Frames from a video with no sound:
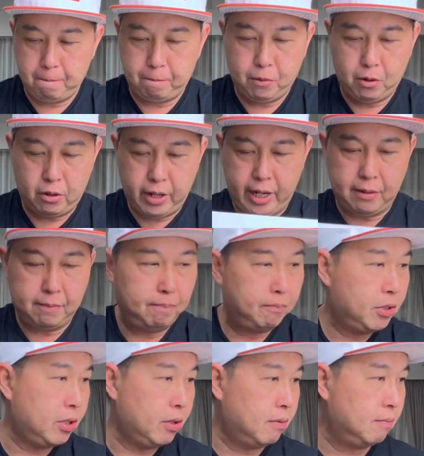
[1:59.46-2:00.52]
Alright,
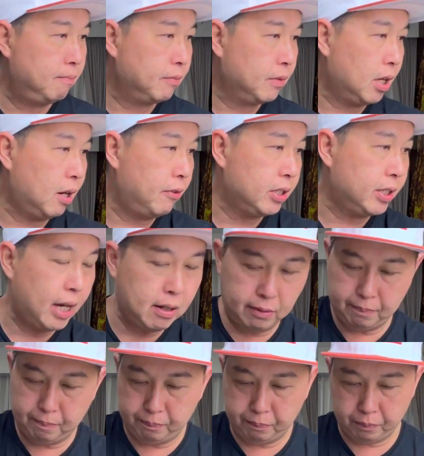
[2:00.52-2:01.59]
so covers out.